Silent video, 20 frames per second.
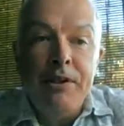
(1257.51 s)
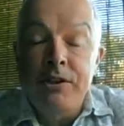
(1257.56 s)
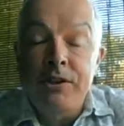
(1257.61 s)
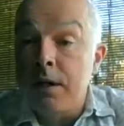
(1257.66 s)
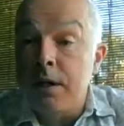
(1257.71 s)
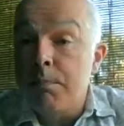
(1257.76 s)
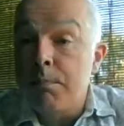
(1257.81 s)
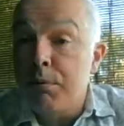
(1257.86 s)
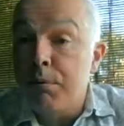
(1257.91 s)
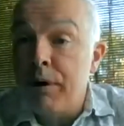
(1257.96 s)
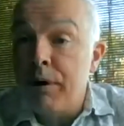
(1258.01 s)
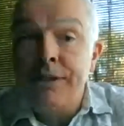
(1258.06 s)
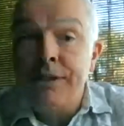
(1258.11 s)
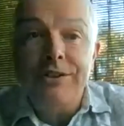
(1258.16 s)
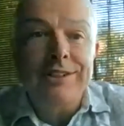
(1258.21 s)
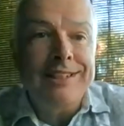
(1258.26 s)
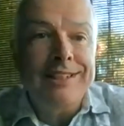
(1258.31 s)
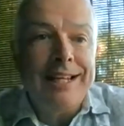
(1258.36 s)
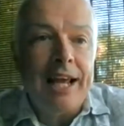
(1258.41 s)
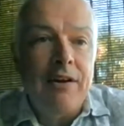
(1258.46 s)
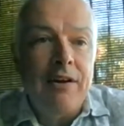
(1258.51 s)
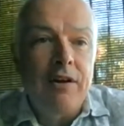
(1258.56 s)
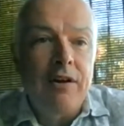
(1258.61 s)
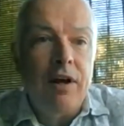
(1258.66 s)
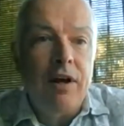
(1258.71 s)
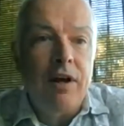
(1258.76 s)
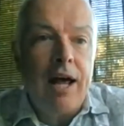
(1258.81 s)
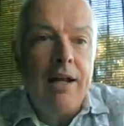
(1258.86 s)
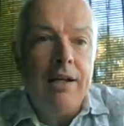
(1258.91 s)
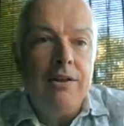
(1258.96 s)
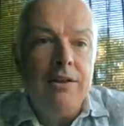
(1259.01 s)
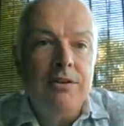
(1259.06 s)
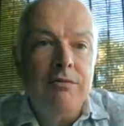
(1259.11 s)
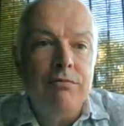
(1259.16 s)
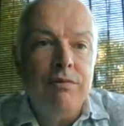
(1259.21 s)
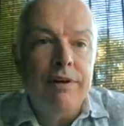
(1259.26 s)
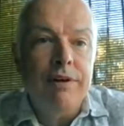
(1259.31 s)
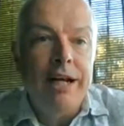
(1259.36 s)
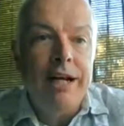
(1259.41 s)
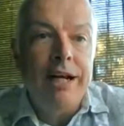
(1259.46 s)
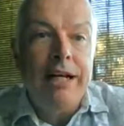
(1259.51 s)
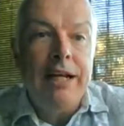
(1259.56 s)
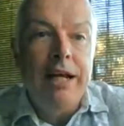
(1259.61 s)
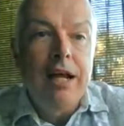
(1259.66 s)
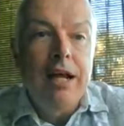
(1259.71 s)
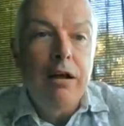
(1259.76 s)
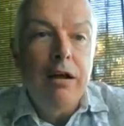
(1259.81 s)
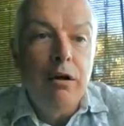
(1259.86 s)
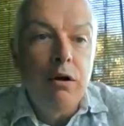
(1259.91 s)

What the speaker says: it's going to bring us together and really